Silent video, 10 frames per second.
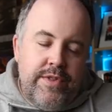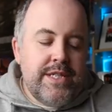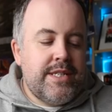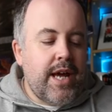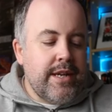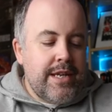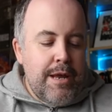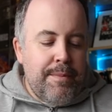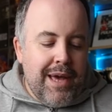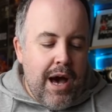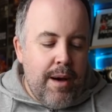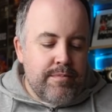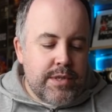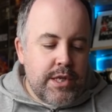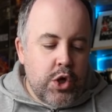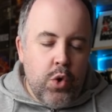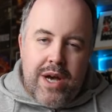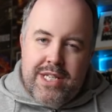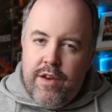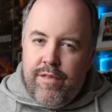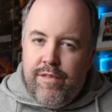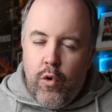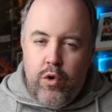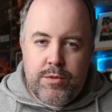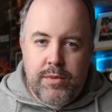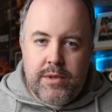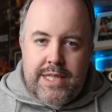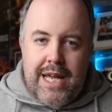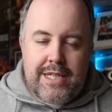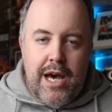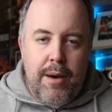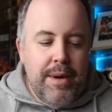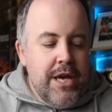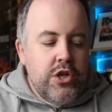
This suddenly becomes quite an affordable setup.